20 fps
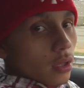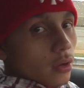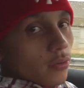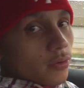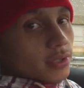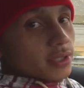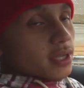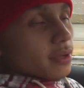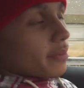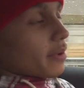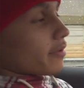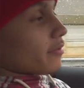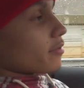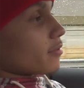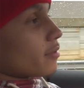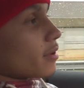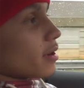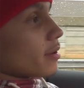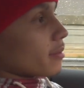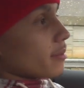What's up,
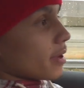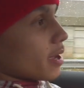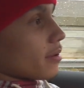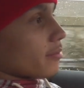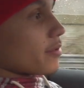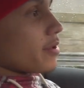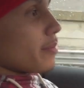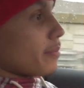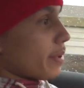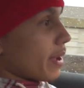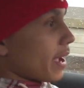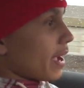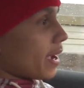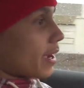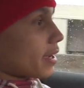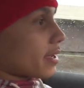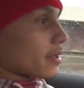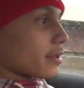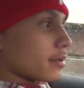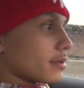everyone, man? We
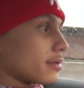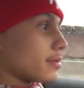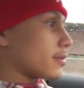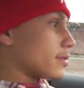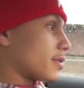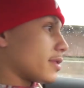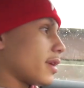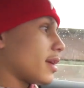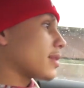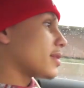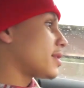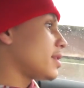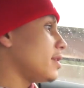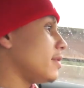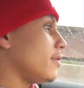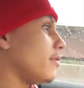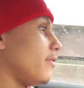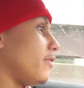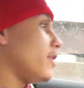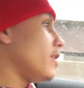back. So y'all
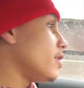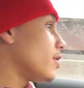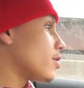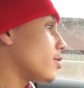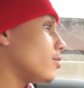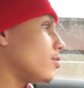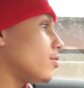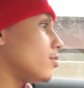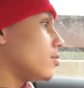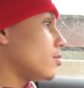seen the vehicle,